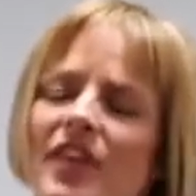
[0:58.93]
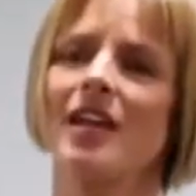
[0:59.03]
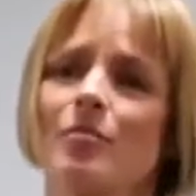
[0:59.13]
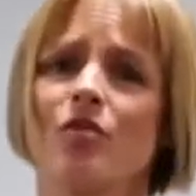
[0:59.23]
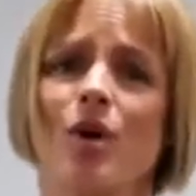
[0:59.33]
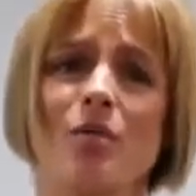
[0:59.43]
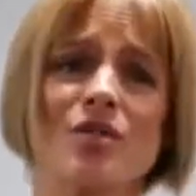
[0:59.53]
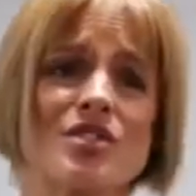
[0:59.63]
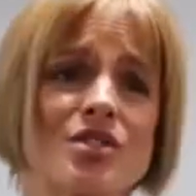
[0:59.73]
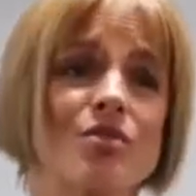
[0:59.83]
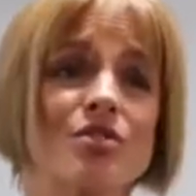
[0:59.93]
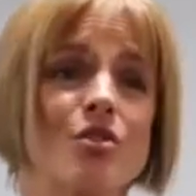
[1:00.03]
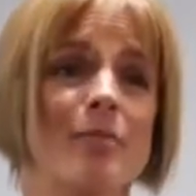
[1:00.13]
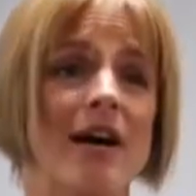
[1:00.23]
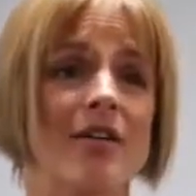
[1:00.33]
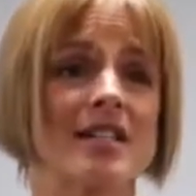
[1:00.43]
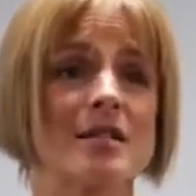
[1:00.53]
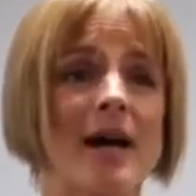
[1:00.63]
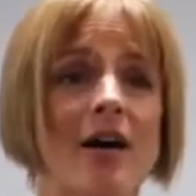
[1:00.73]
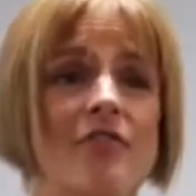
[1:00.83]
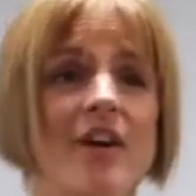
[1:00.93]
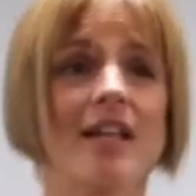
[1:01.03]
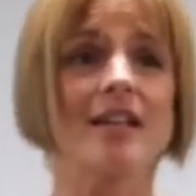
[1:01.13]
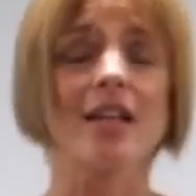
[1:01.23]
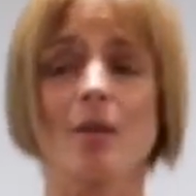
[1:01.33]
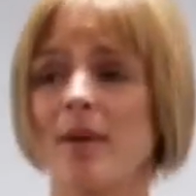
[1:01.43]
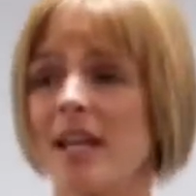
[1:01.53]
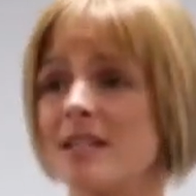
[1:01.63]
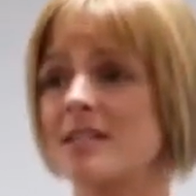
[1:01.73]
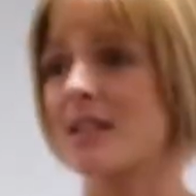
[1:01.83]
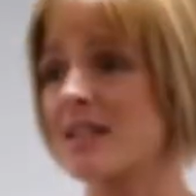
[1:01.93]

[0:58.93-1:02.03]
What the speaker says: theme of what I want to talk to you about is about finding peace and